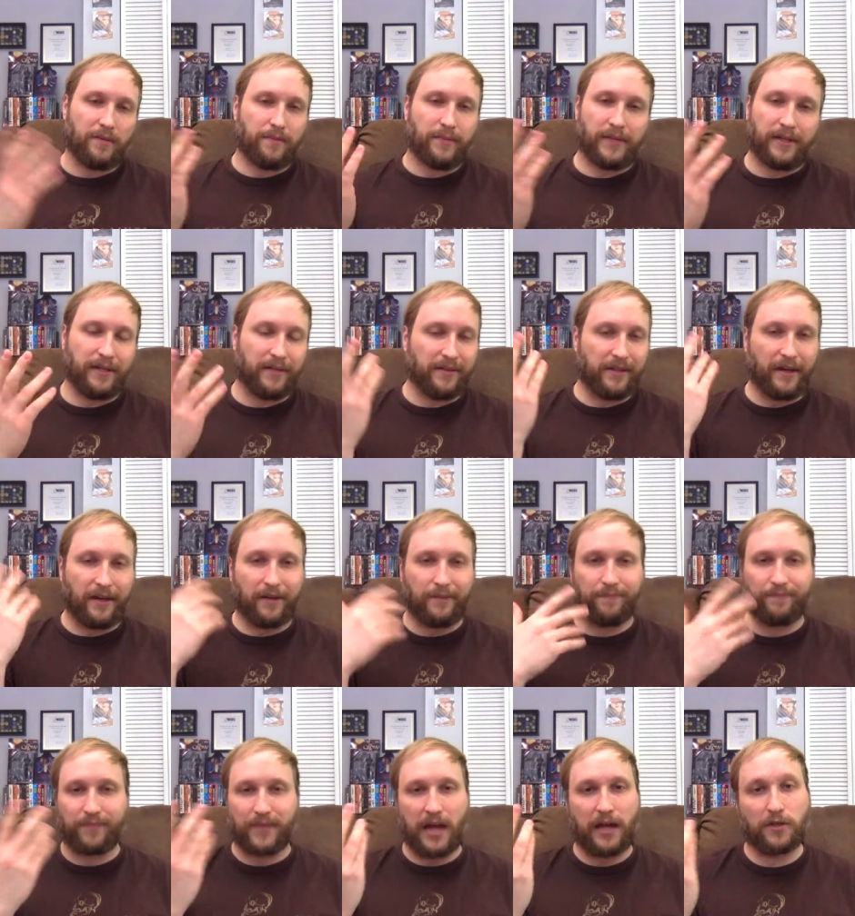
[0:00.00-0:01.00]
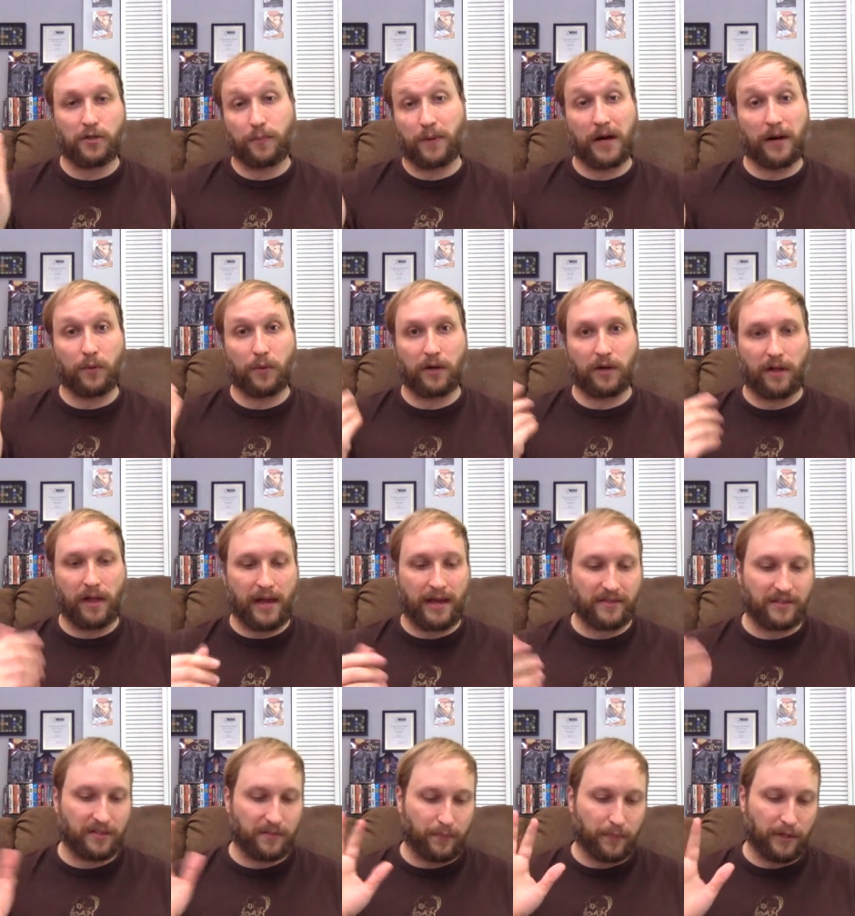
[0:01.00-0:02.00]
My, you know, I should probably wear
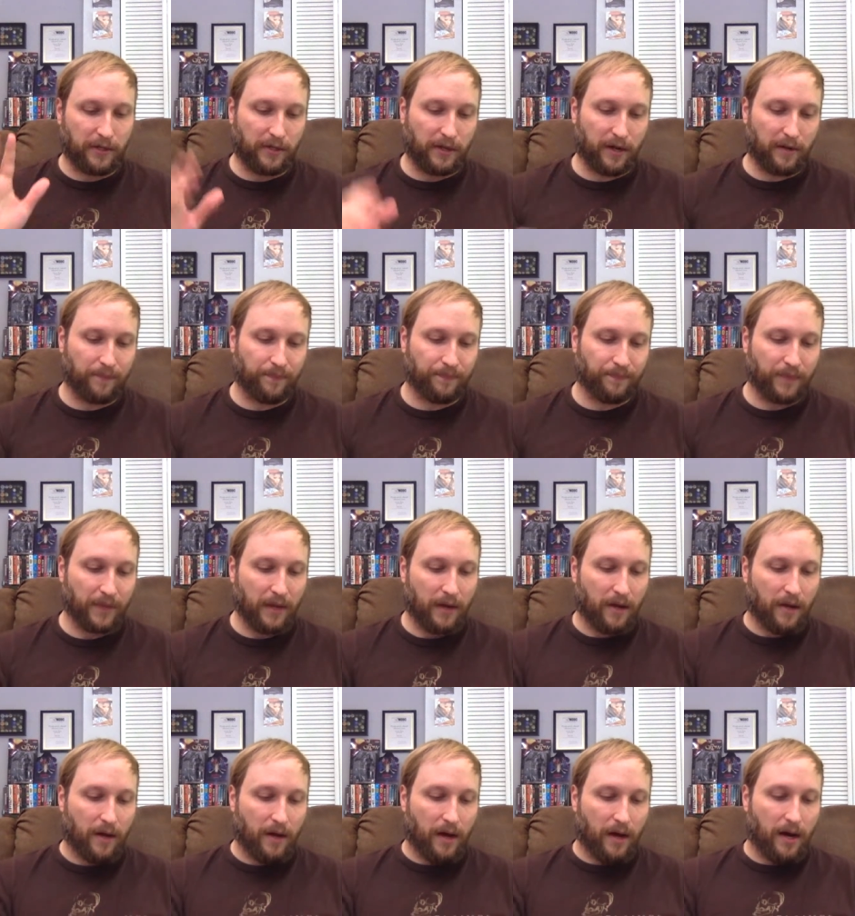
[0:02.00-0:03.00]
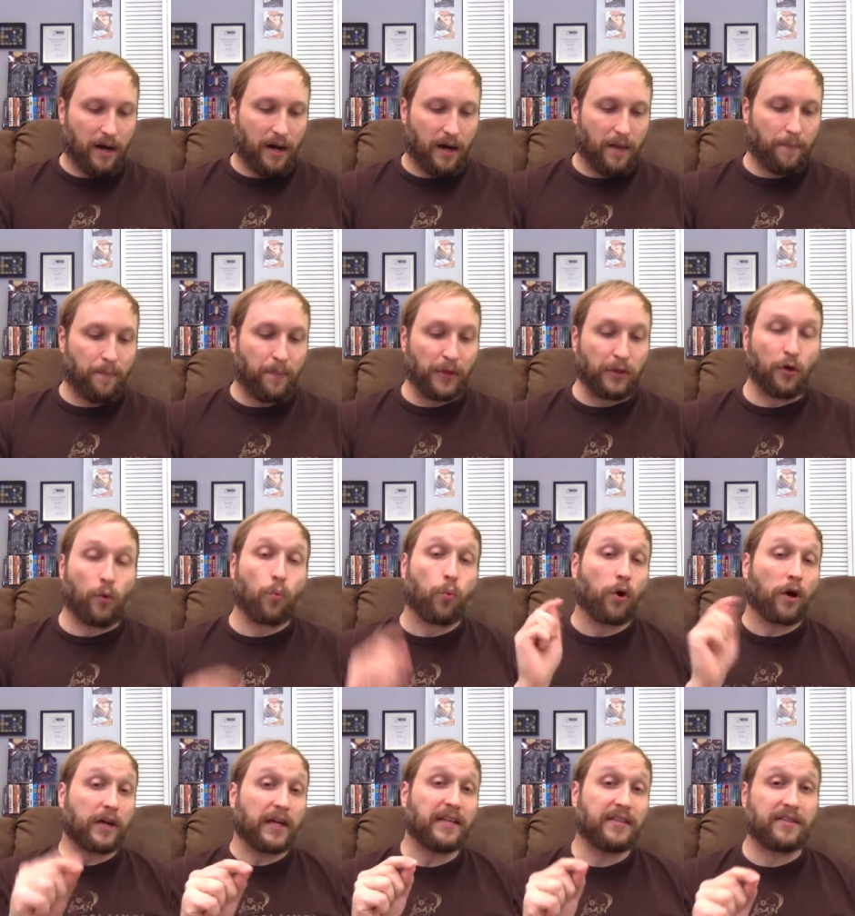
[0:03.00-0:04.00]
glasses, but you know, um, but the
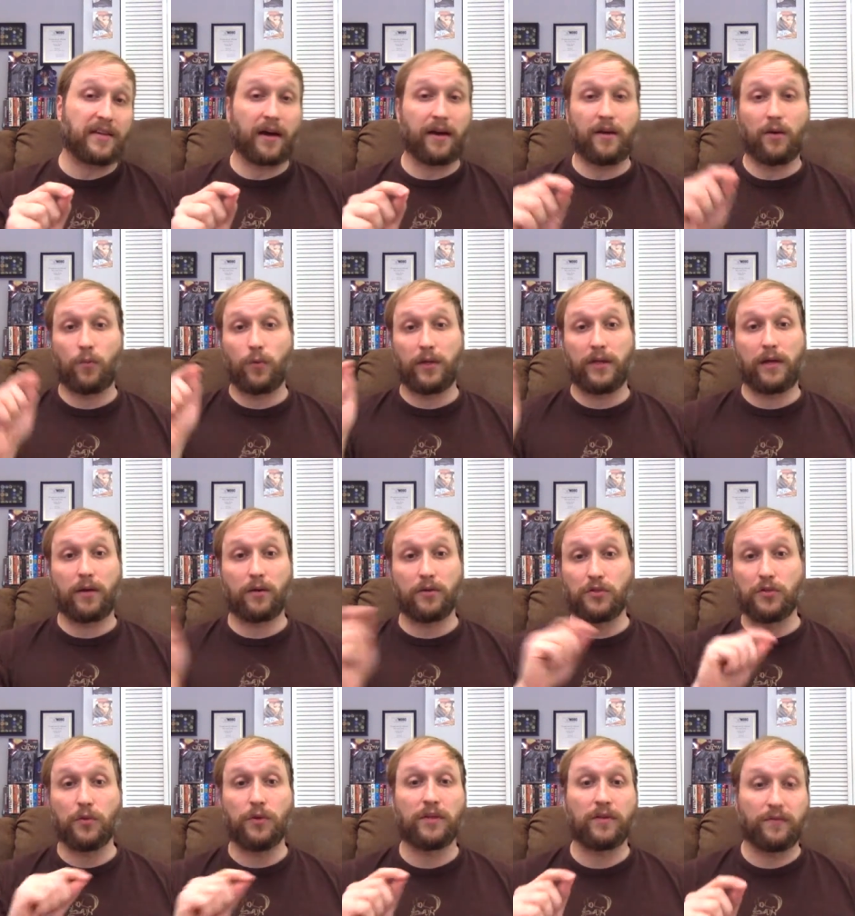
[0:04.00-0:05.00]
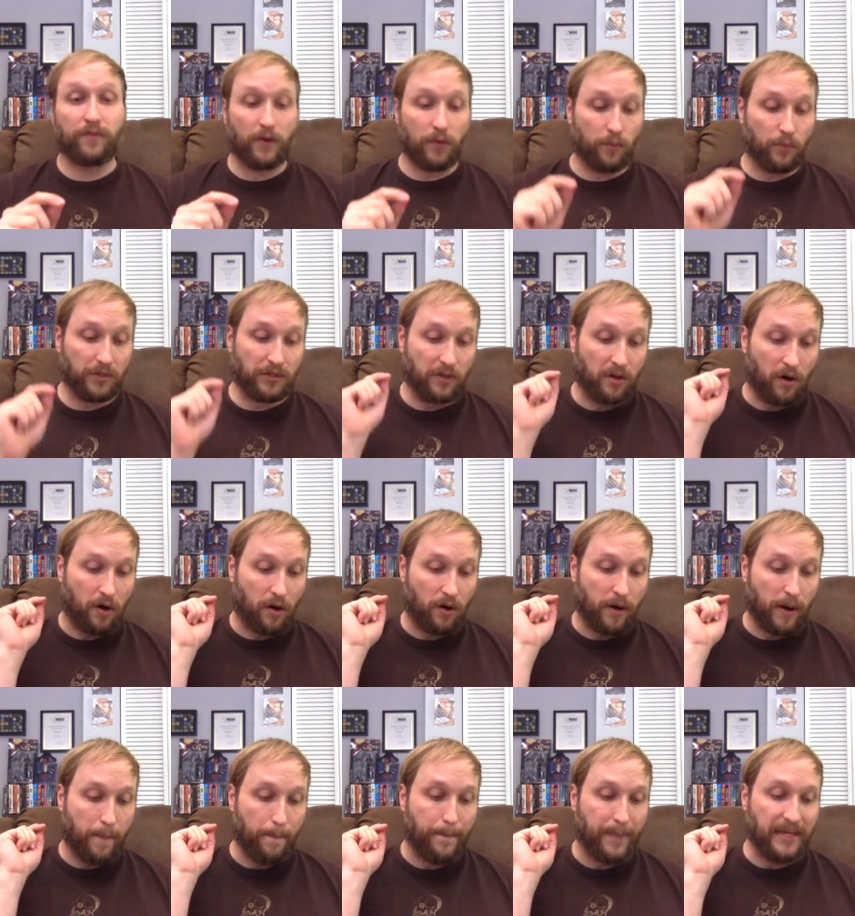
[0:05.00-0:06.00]
working title when they were doing the film was
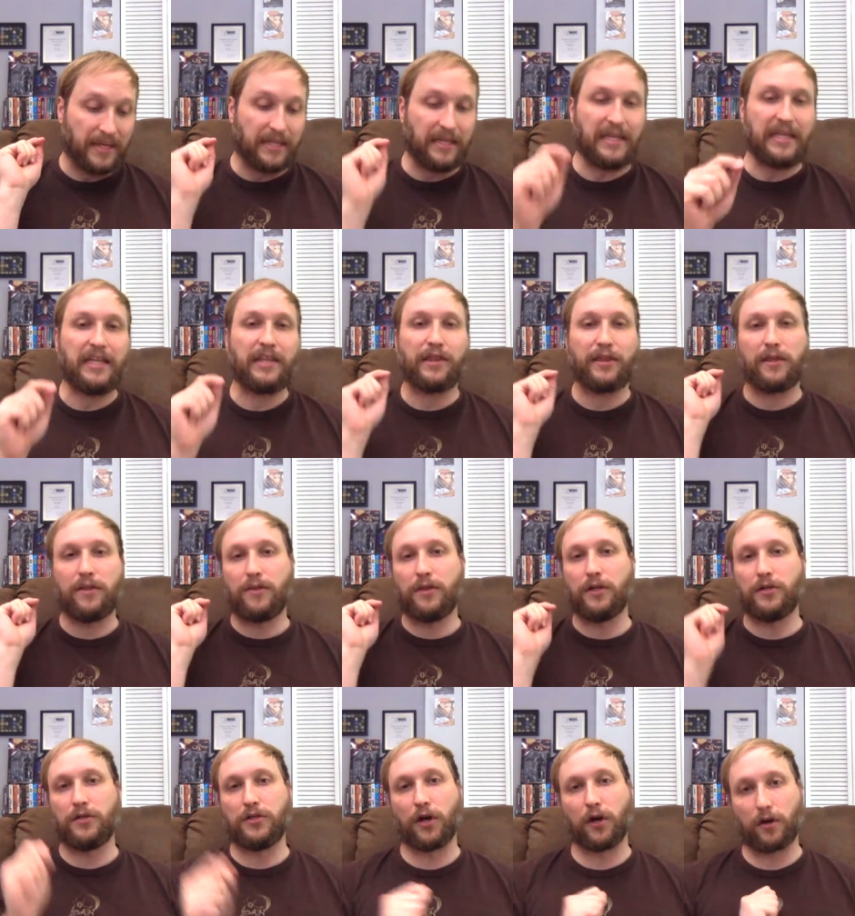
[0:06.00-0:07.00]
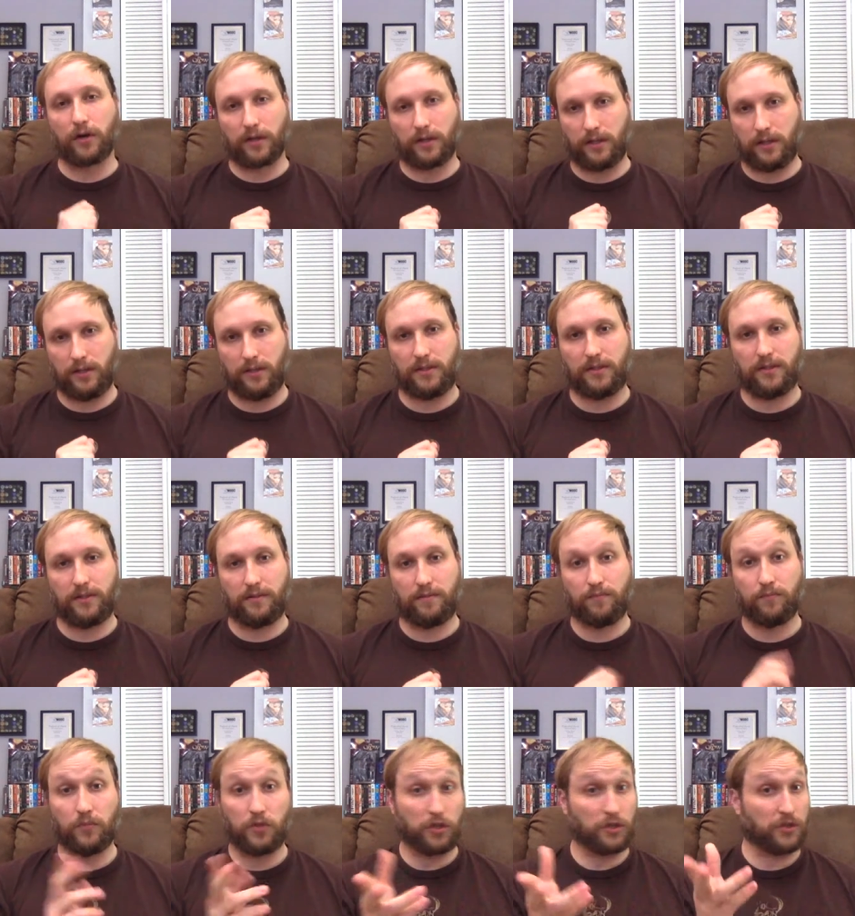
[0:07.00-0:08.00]
called Beneath the Darkness,
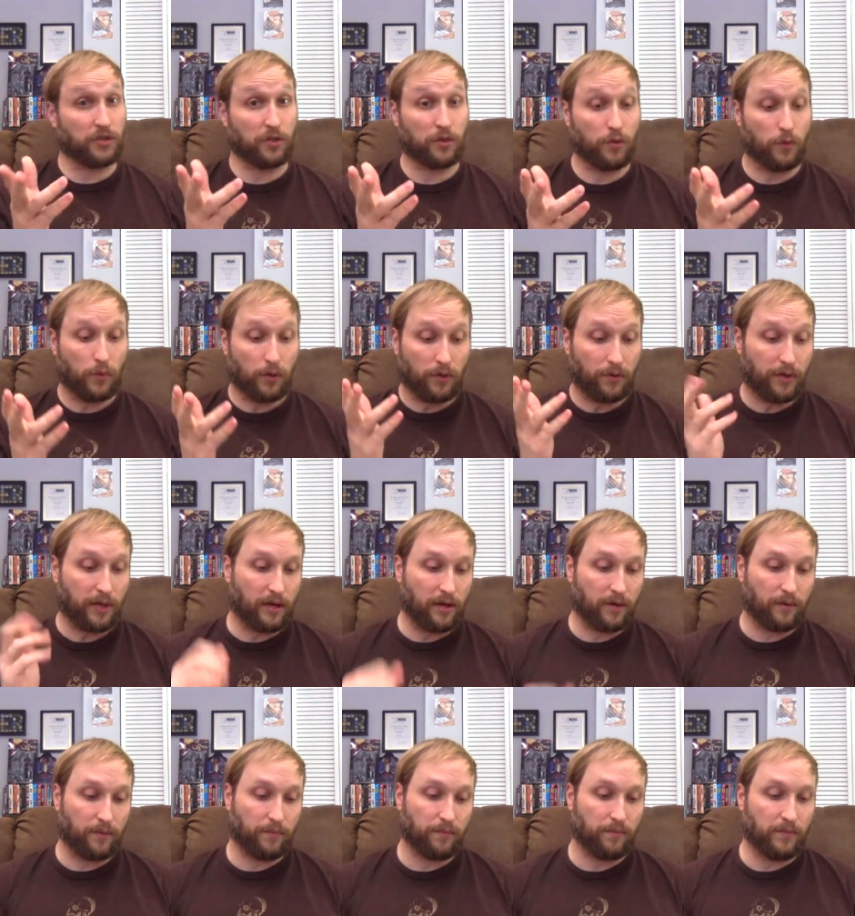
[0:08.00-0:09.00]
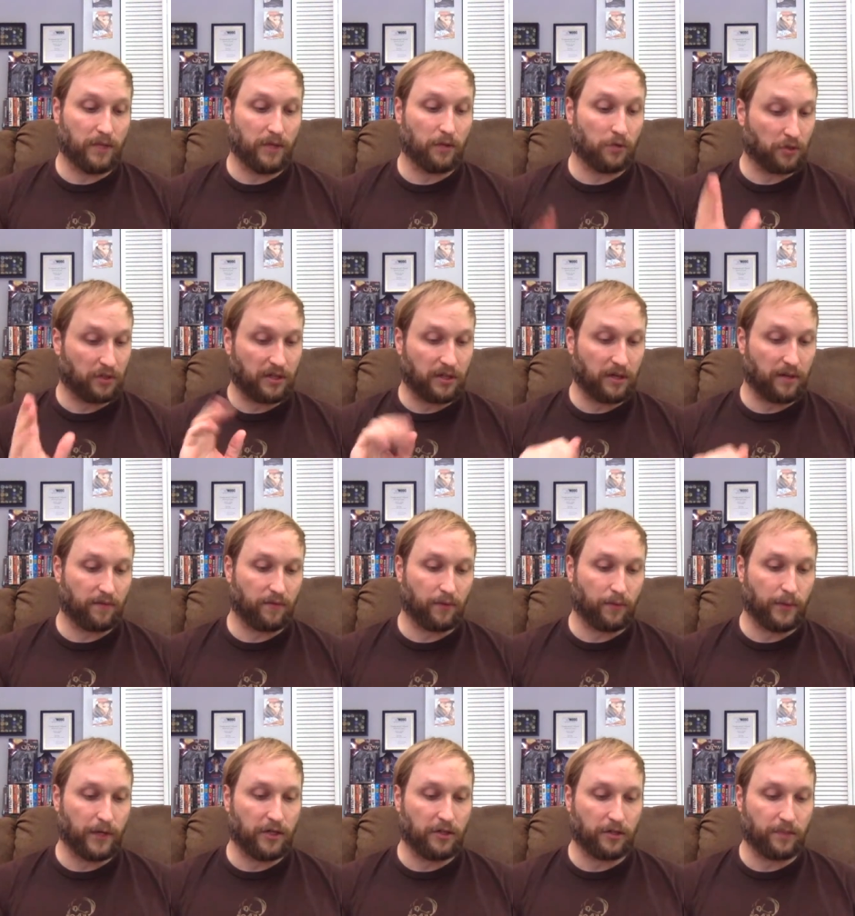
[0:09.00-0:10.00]
just so you all know. Interesting
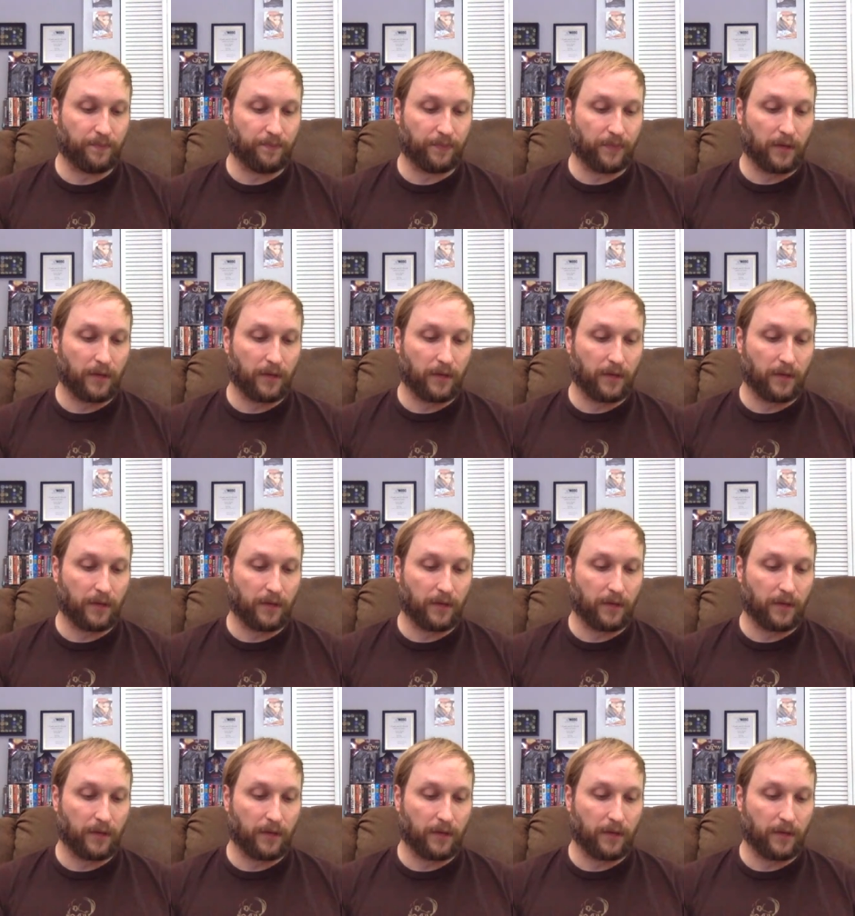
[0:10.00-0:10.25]
information.